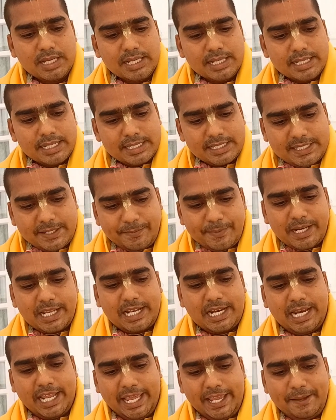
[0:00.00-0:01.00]

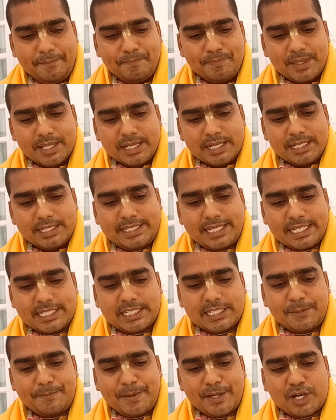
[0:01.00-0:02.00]
Similarly,
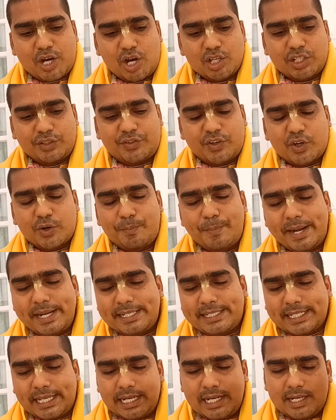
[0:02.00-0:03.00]
just because of our
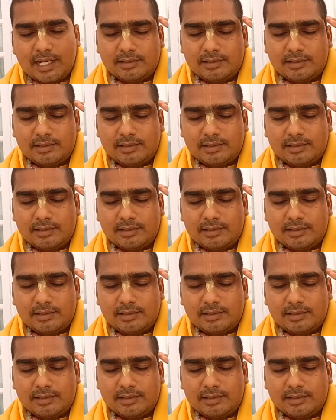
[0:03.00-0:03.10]
mental